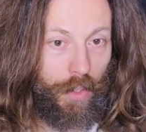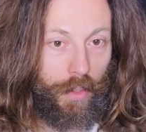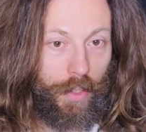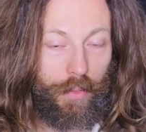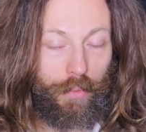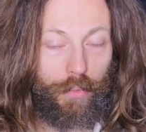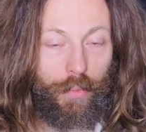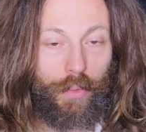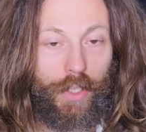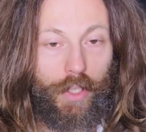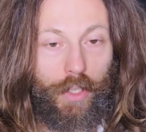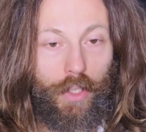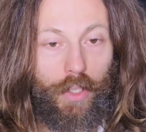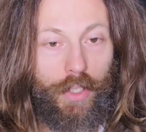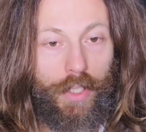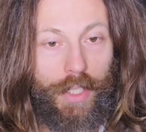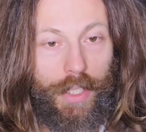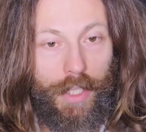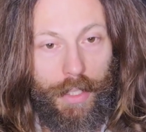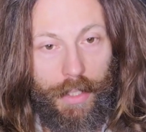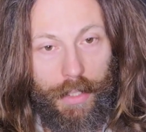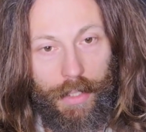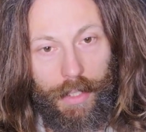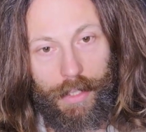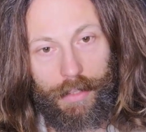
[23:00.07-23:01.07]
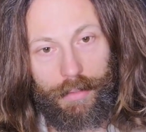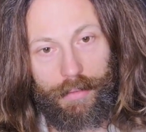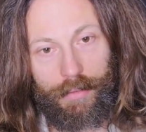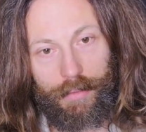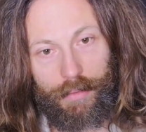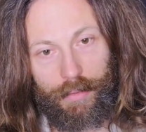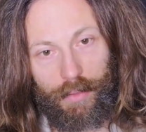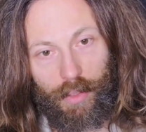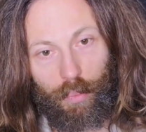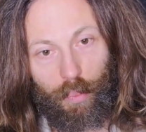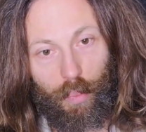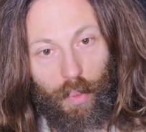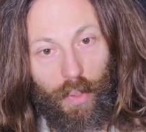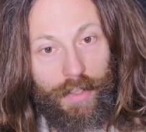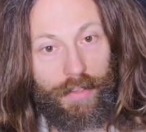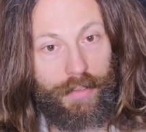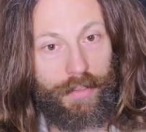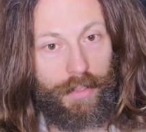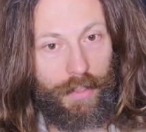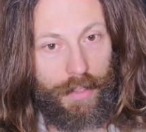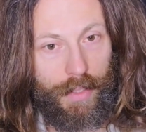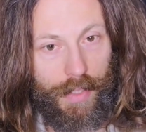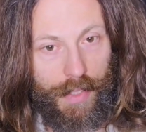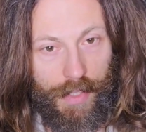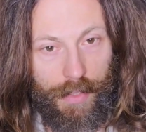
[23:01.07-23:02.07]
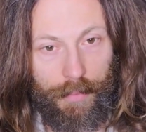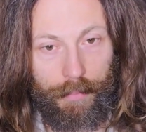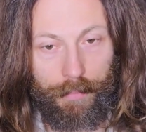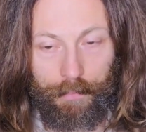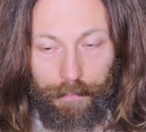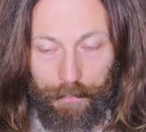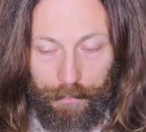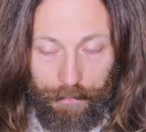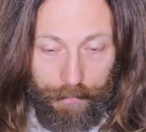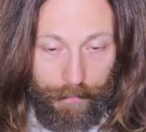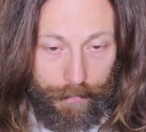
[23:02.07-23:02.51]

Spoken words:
if we are looking at Pointillism,